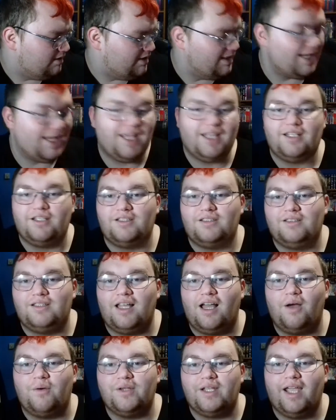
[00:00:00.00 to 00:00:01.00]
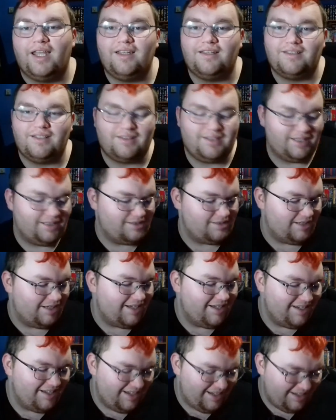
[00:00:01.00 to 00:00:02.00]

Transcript: Yeah, now we're getting into DC.